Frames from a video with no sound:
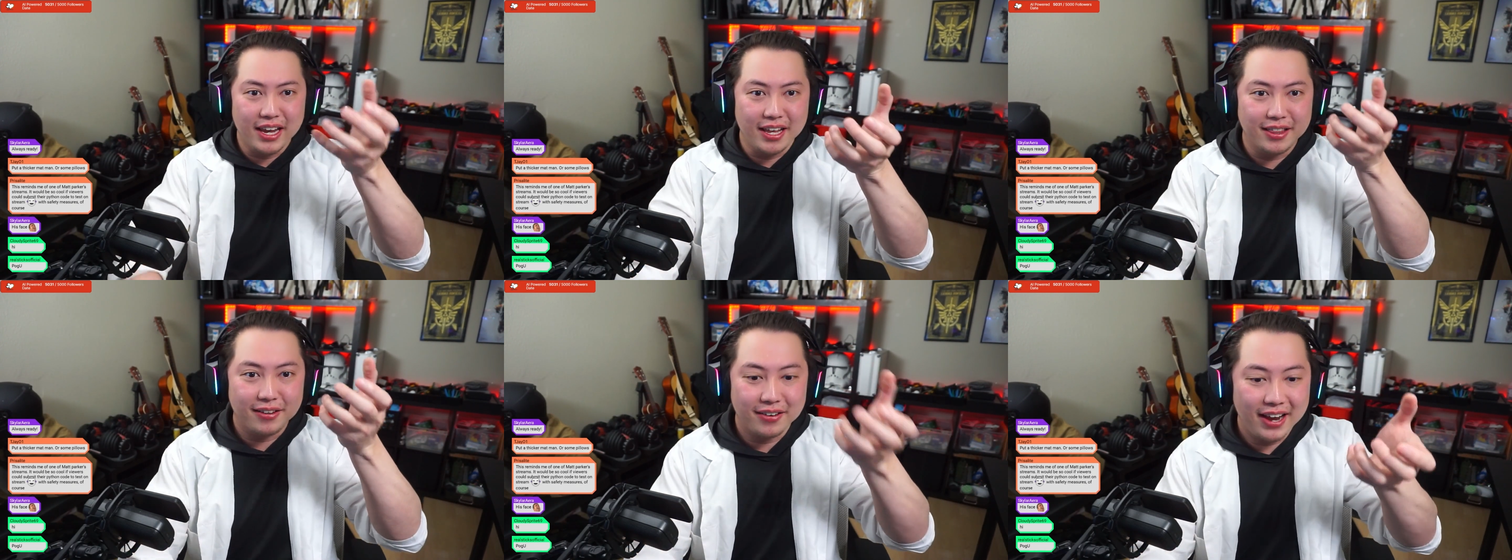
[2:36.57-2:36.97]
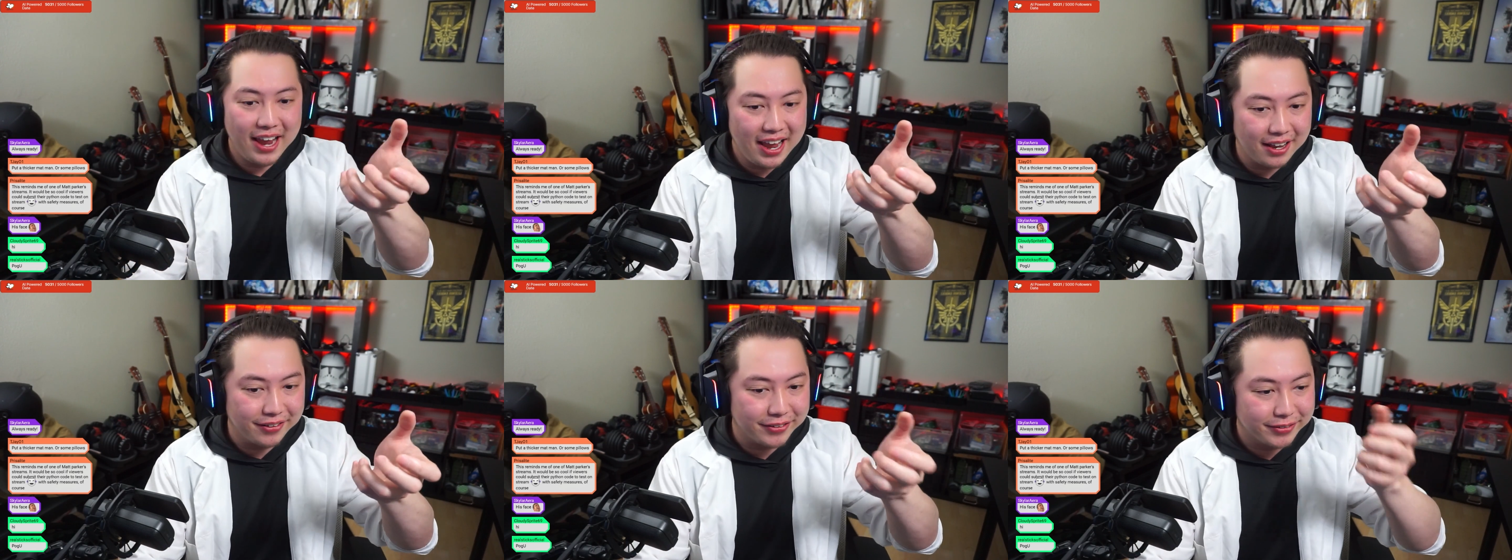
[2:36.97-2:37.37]
in their
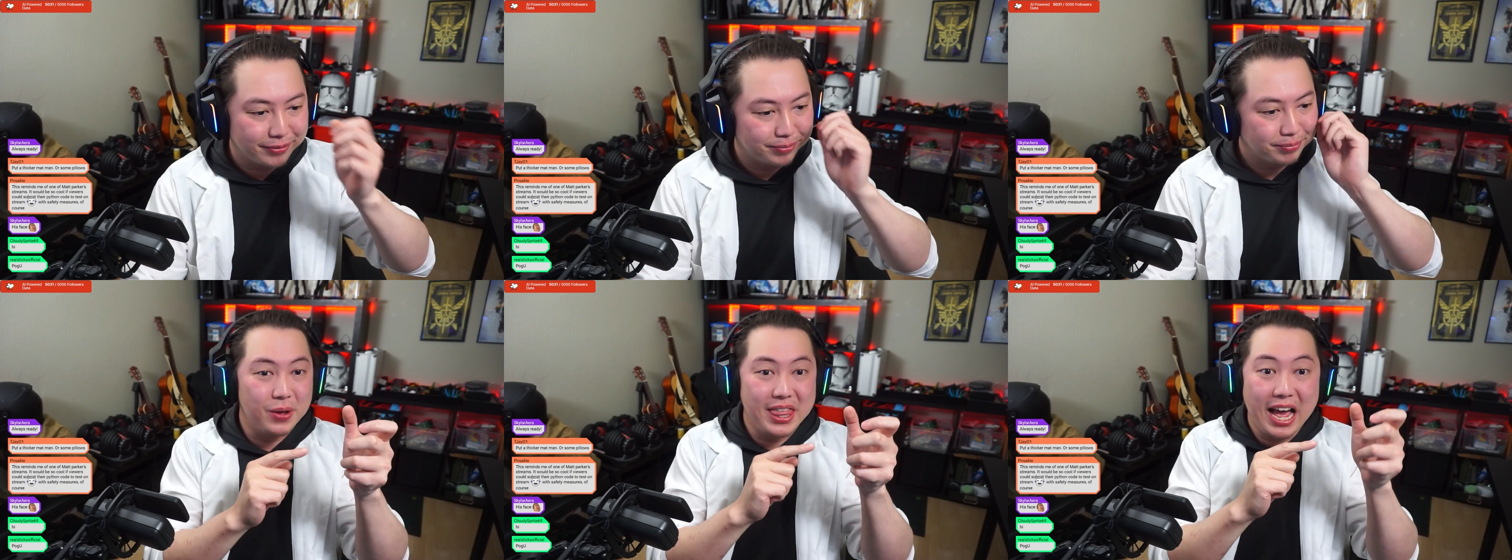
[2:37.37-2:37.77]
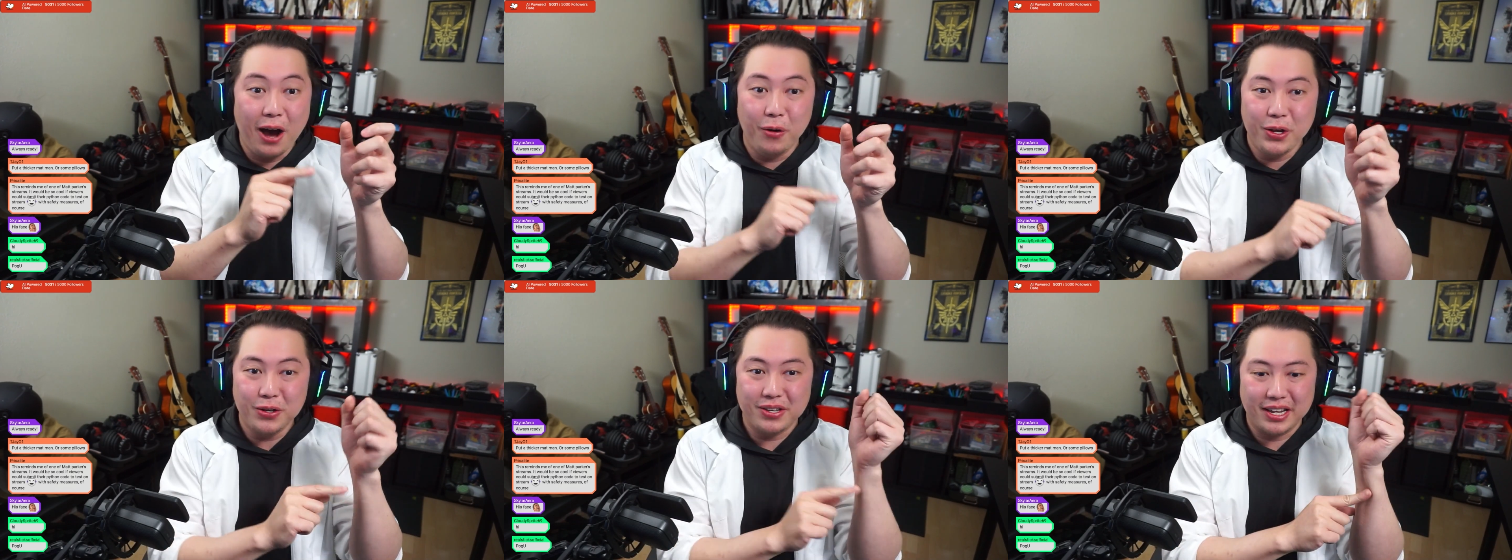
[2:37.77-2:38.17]
hand
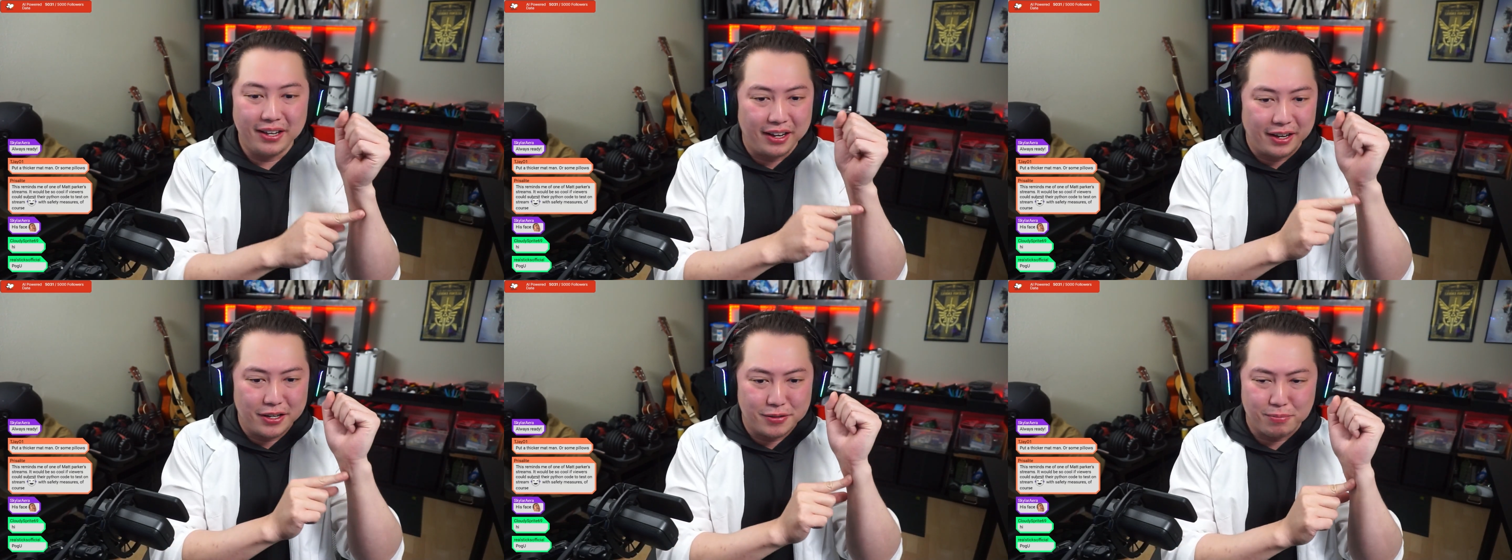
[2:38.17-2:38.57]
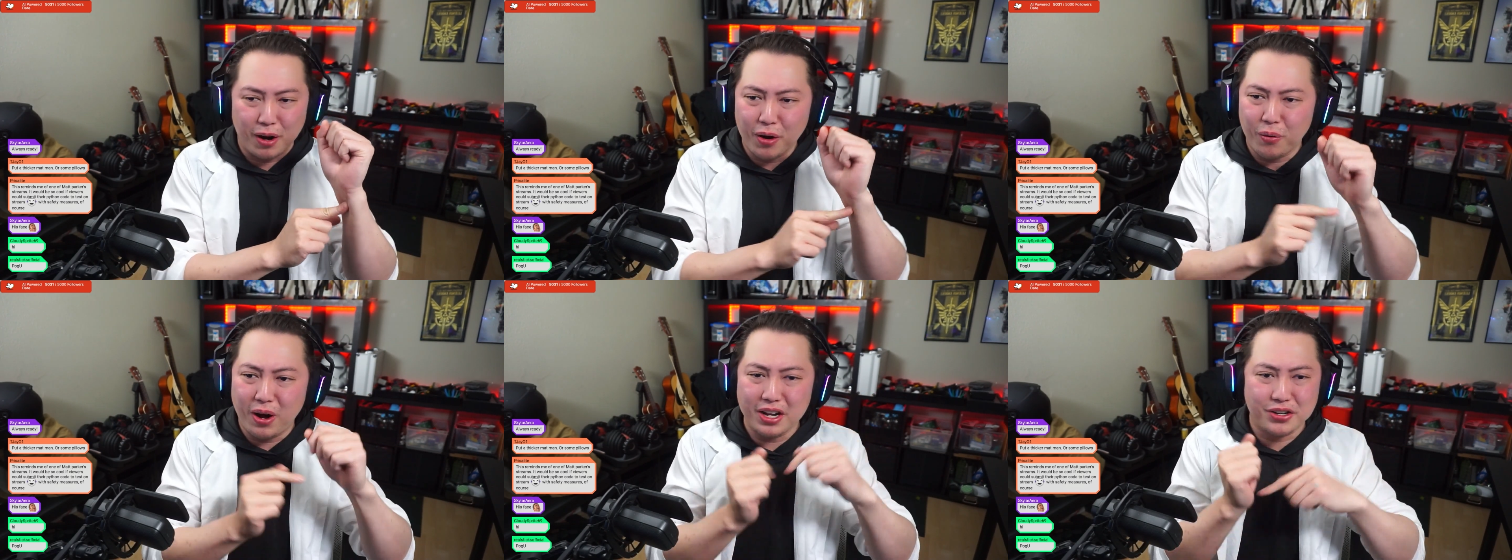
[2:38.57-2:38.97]
without using like a
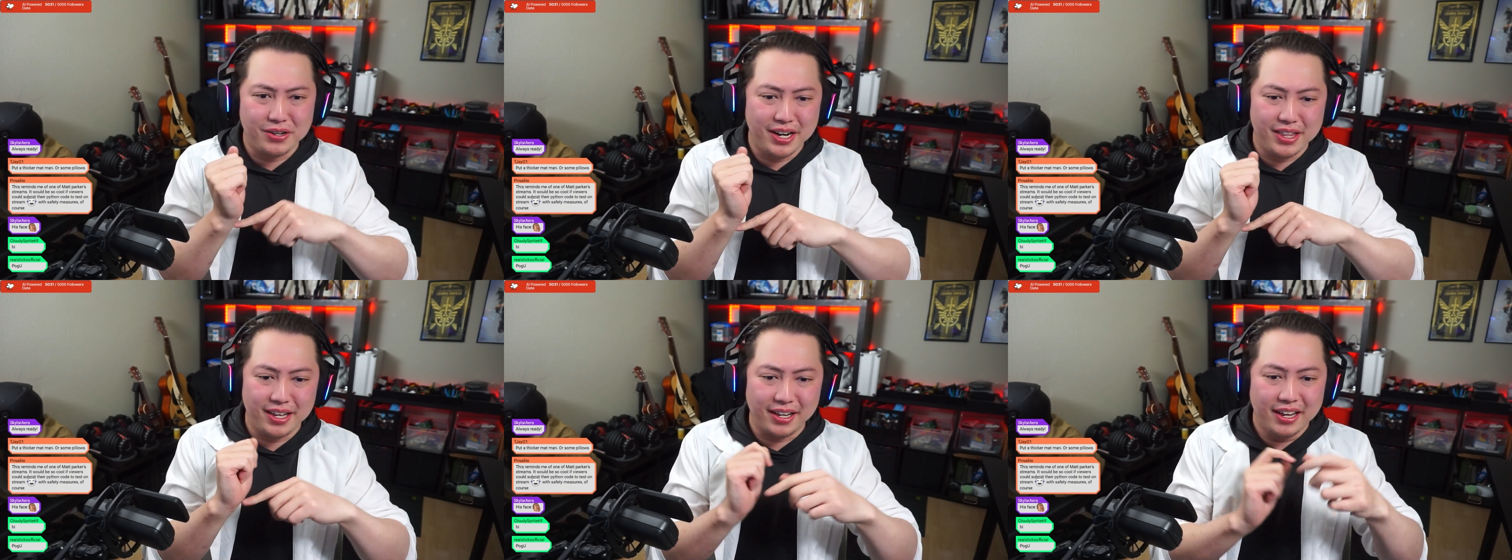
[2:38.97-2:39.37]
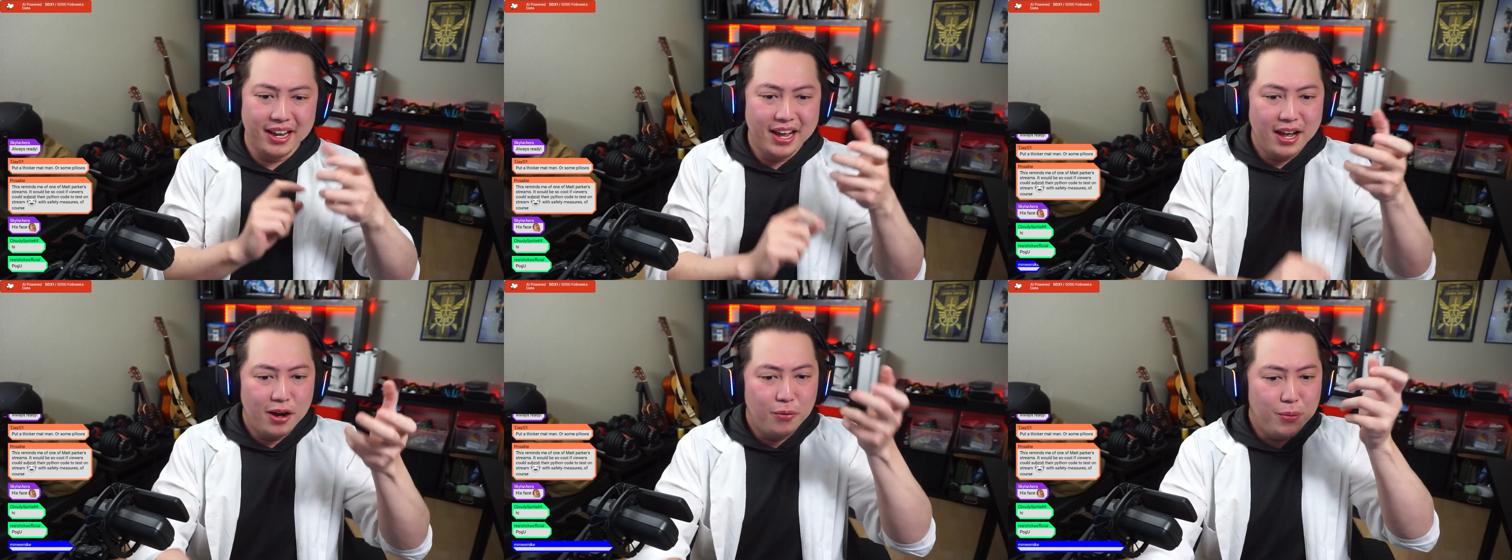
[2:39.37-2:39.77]
smartwatch or anything.
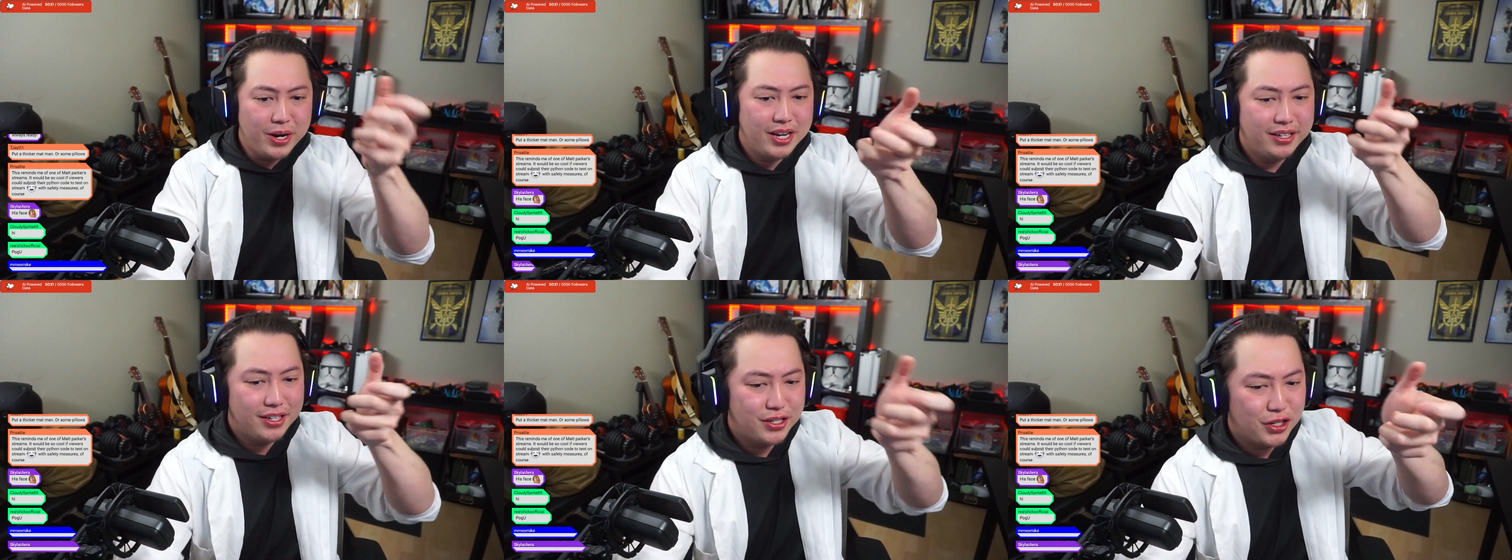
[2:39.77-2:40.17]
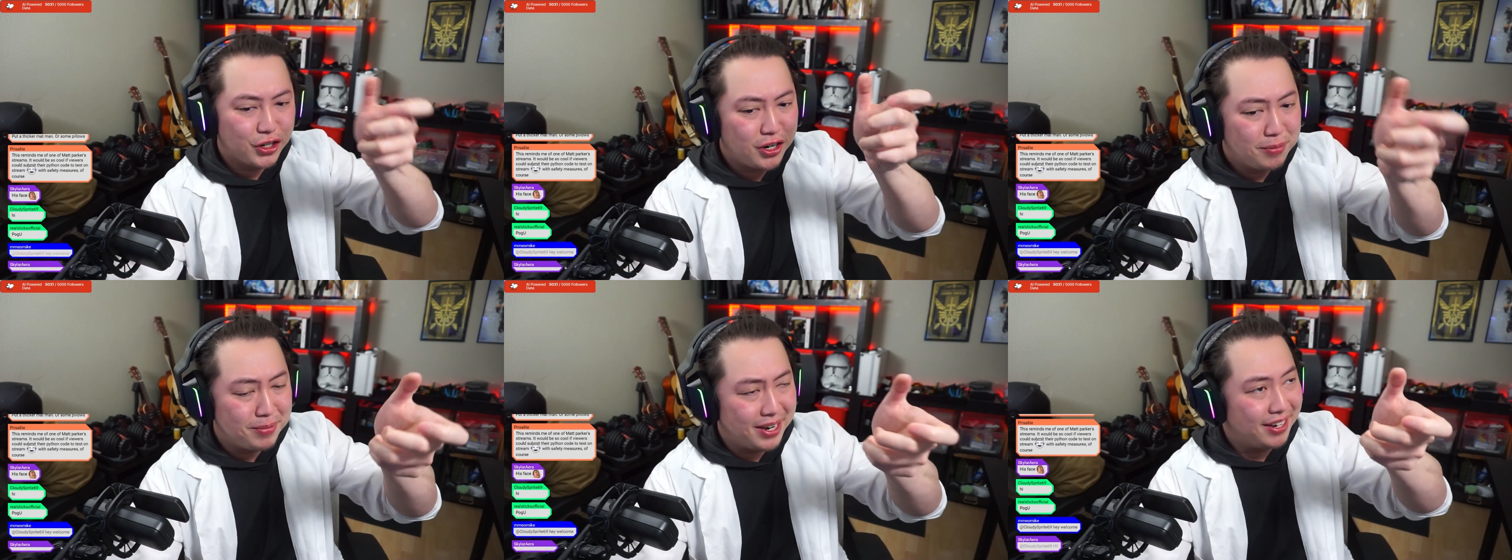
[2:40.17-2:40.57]
We can
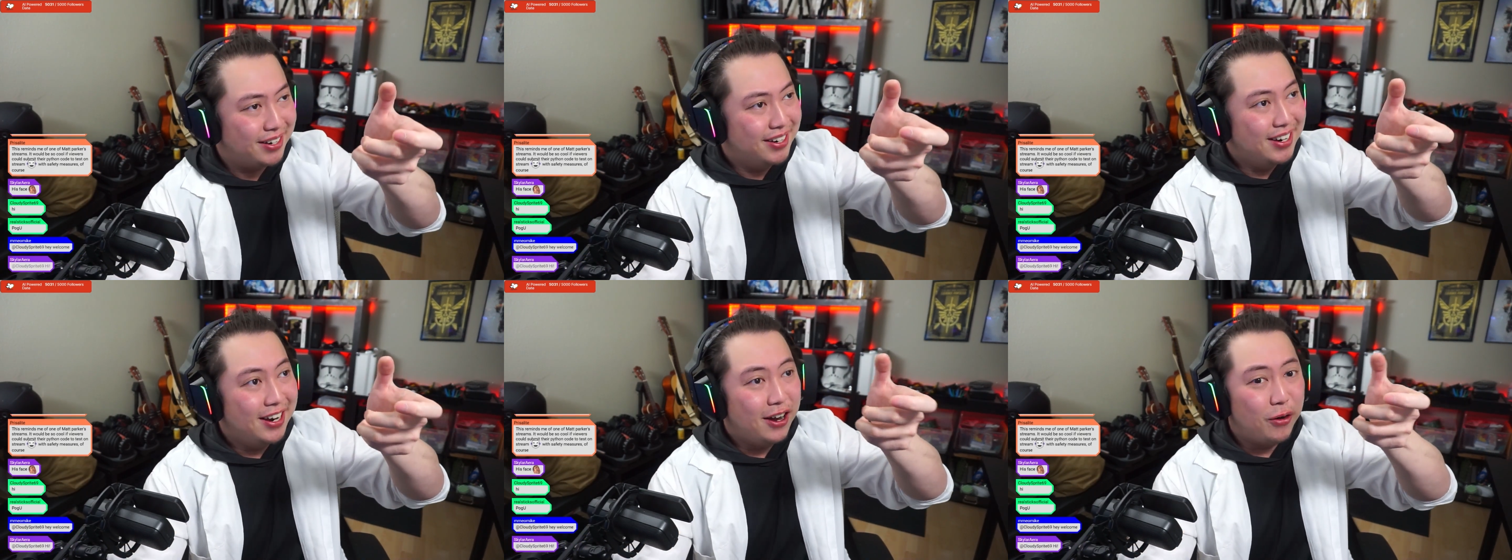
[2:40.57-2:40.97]
determine